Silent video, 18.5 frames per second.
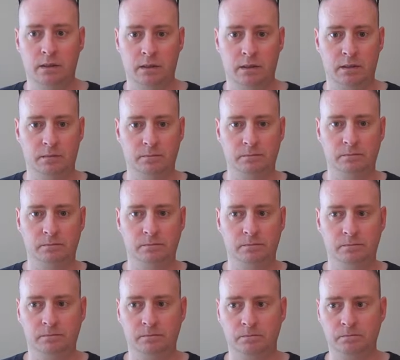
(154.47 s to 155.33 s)
Um,
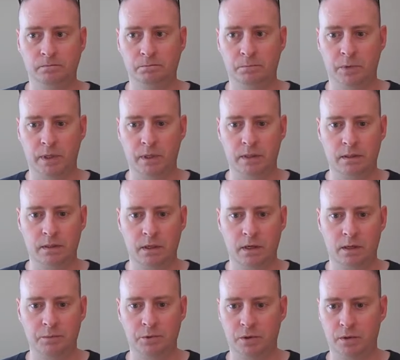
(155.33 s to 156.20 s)
but,
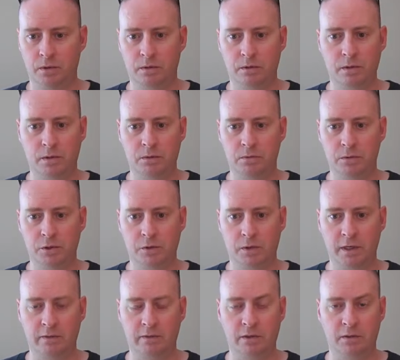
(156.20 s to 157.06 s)
you know, I'm sure that he
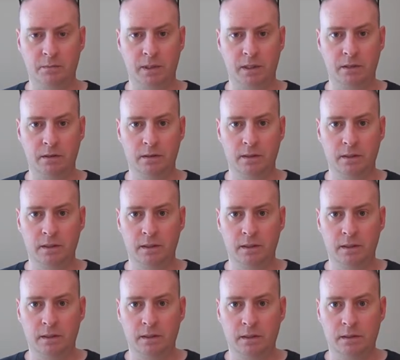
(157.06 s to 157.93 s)
retrieved them and
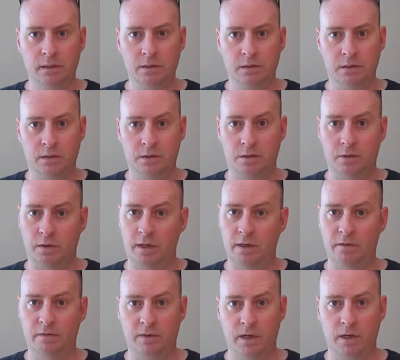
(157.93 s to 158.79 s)
he's going to
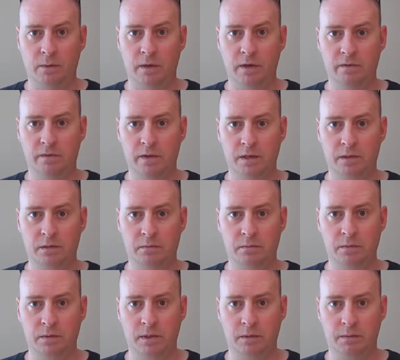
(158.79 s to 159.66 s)
try and find a way to fix
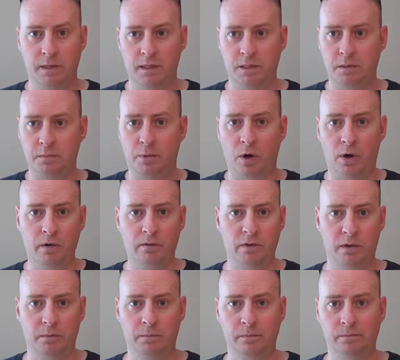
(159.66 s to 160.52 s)
them. I mean, it's a part
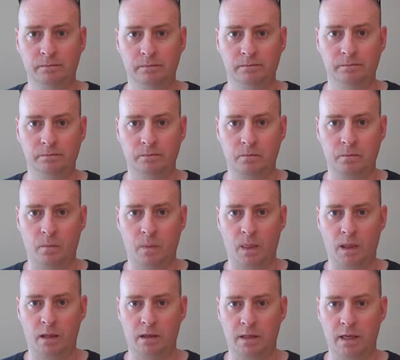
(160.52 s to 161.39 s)
of him.
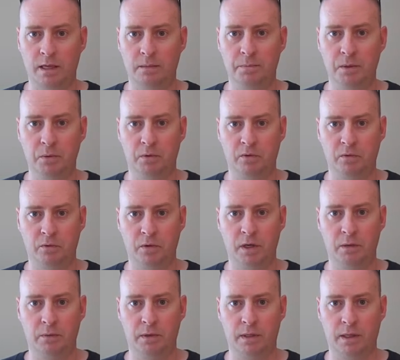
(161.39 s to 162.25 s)
Can't be
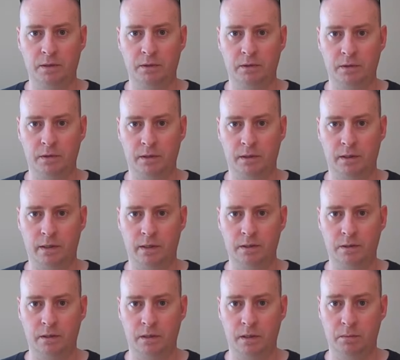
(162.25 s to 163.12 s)
Wolverine without those claws.